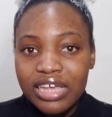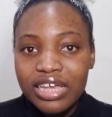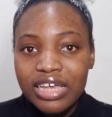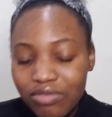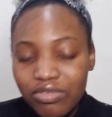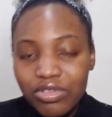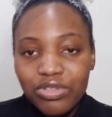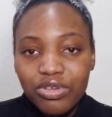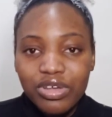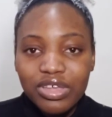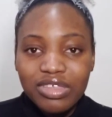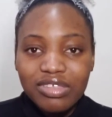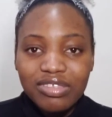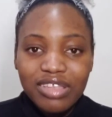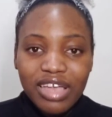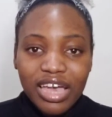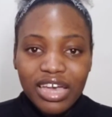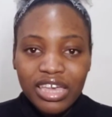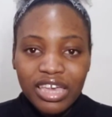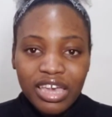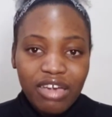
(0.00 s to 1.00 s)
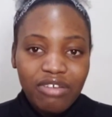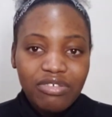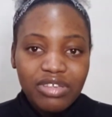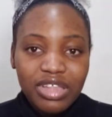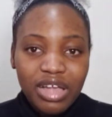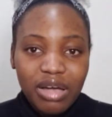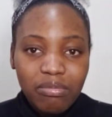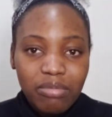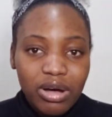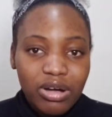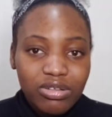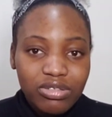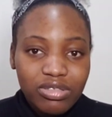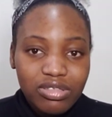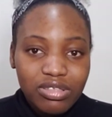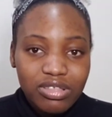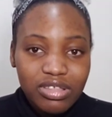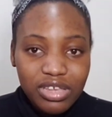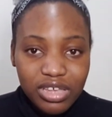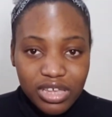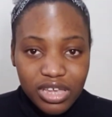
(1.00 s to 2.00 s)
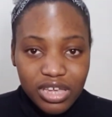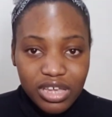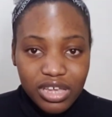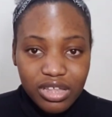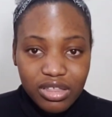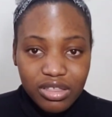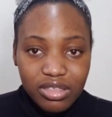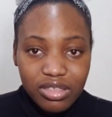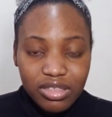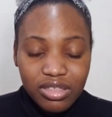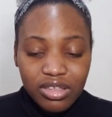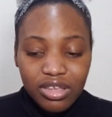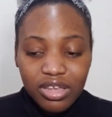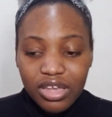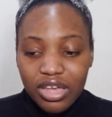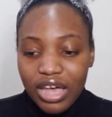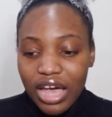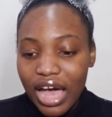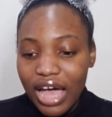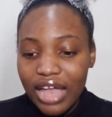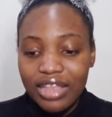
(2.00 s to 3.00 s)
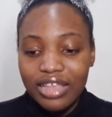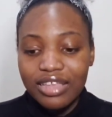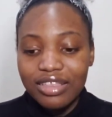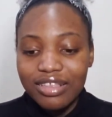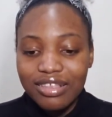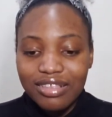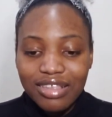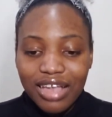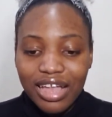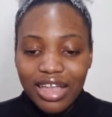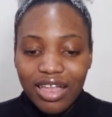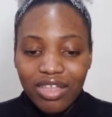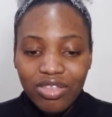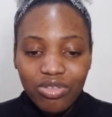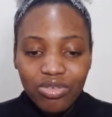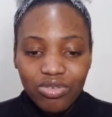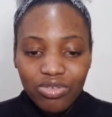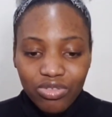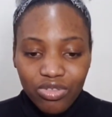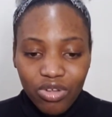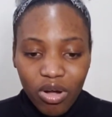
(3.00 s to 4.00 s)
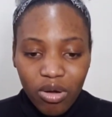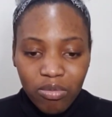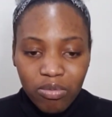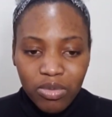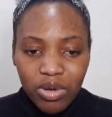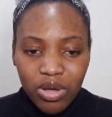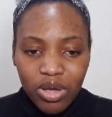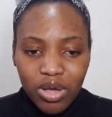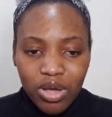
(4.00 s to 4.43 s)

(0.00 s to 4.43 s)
even though he said caring about the kids and he decided to stop